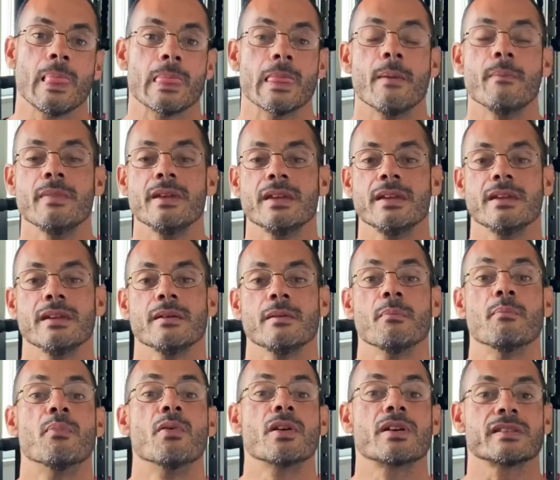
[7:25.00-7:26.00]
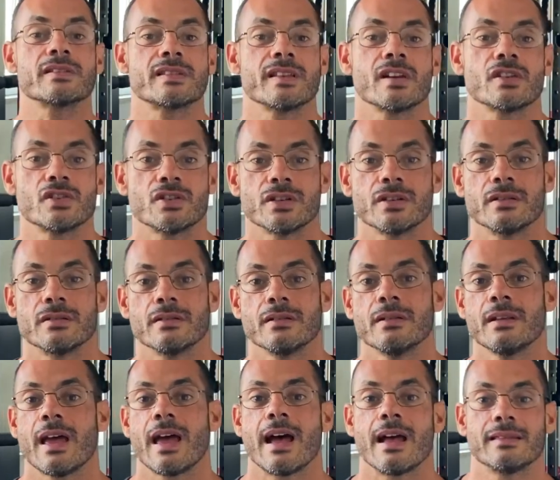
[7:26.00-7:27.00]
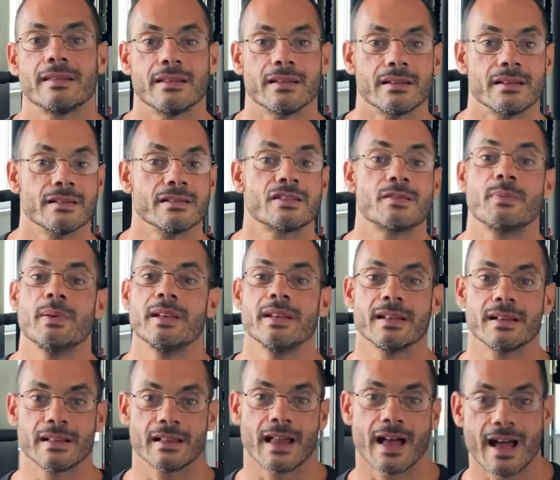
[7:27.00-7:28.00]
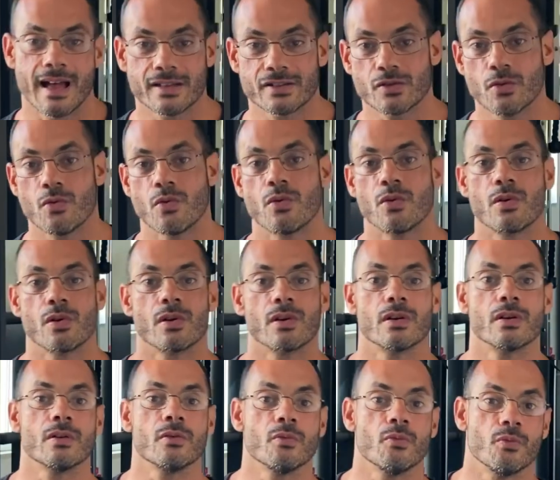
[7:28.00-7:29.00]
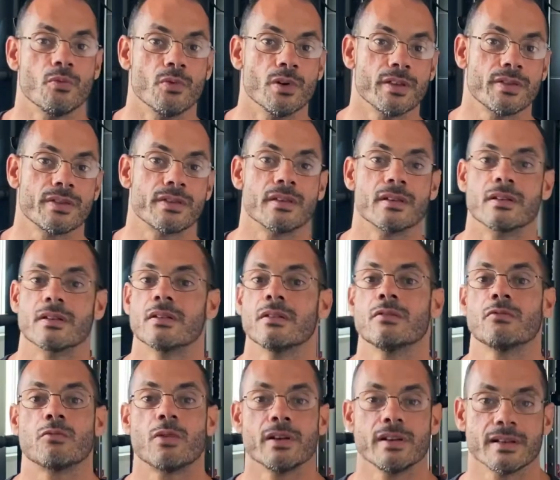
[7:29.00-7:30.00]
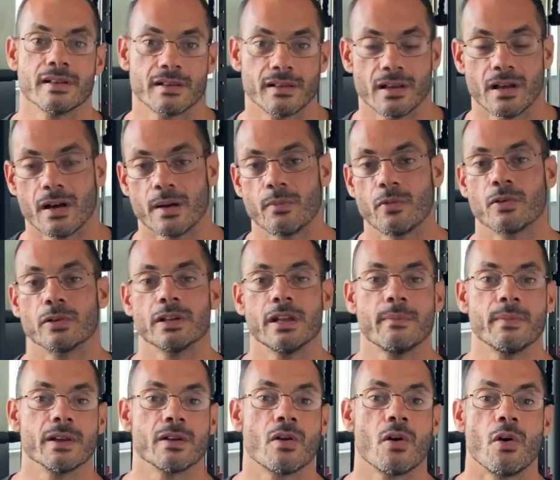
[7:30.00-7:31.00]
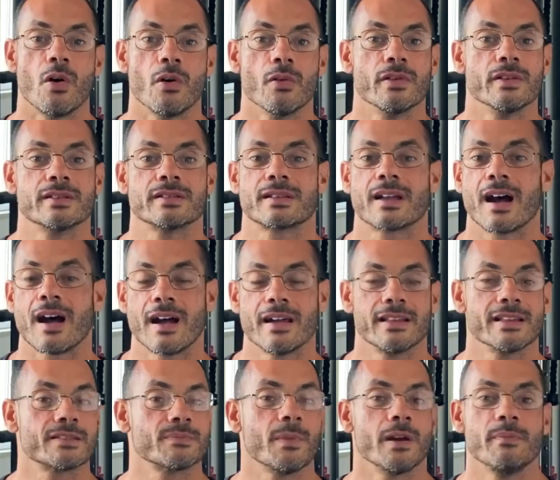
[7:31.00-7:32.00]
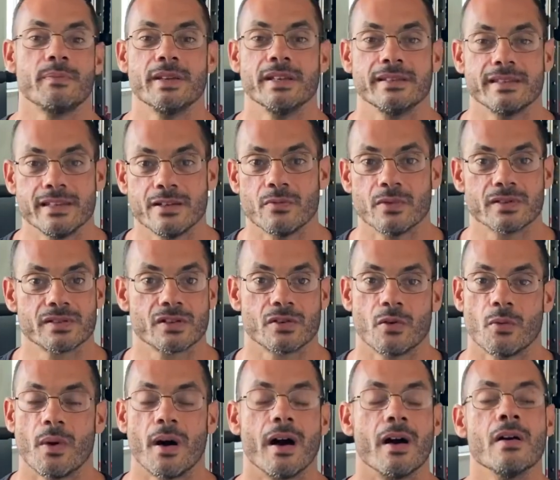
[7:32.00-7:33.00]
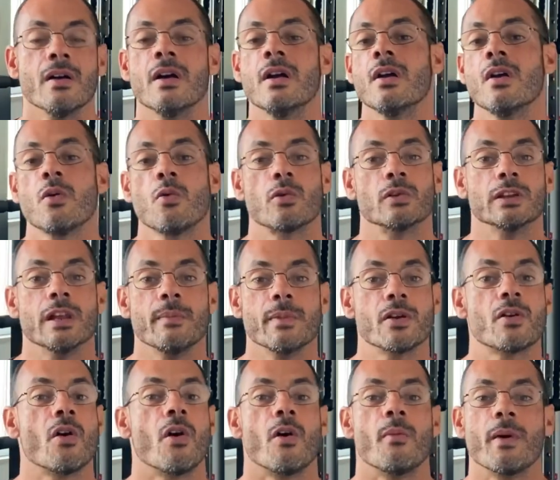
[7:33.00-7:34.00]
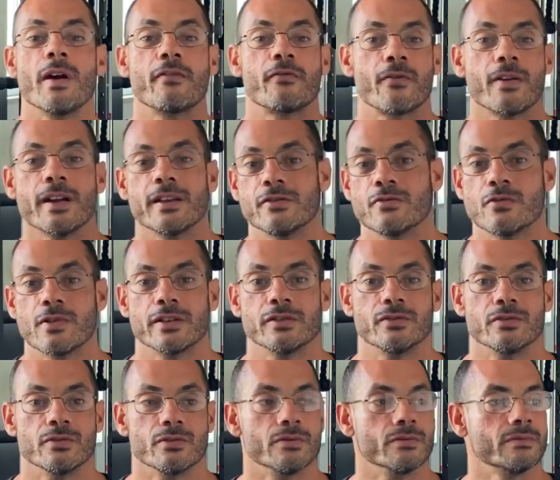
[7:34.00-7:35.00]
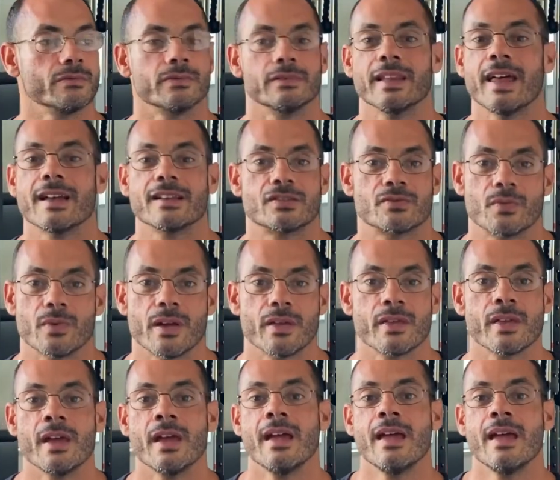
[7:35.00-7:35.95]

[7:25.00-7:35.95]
Let me book a session at the spinning class or with the running club, or let me call this guy that's my PT once in a while, or let me call my friend who I do legs with,